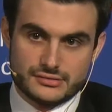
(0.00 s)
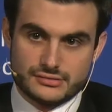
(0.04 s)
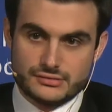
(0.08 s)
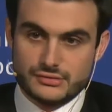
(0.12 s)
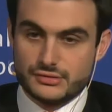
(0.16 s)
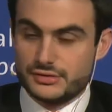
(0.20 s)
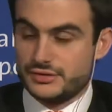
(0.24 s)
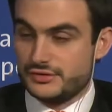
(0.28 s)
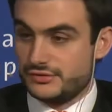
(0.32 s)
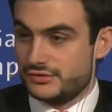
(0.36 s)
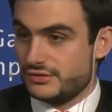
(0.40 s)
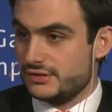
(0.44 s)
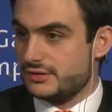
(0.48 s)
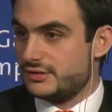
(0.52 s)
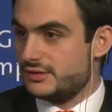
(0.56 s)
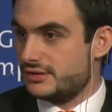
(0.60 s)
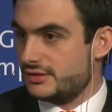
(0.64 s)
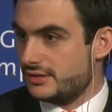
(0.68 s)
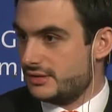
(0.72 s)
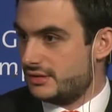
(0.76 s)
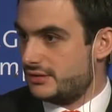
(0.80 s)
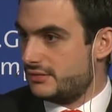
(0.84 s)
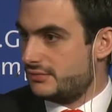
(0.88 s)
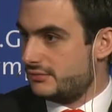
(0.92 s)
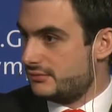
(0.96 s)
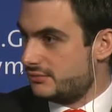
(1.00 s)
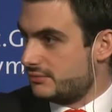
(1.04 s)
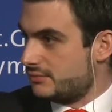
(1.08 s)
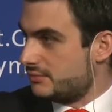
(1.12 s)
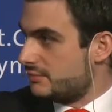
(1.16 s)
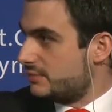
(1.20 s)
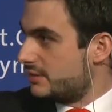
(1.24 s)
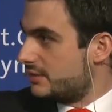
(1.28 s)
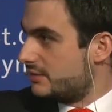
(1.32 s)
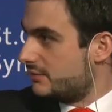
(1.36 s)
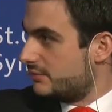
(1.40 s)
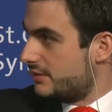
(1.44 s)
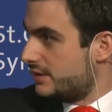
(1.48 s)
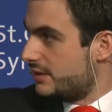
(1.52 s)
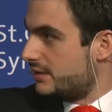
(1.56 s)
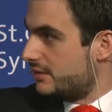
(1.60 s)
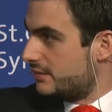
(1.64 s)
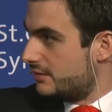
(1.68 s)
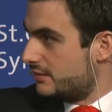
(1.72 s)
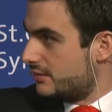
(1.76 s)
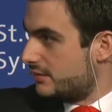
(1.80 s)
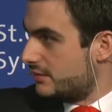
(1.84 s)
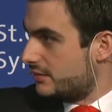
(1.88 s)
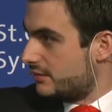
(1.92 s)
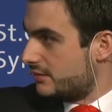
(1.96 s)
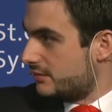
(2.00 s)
horizontally, between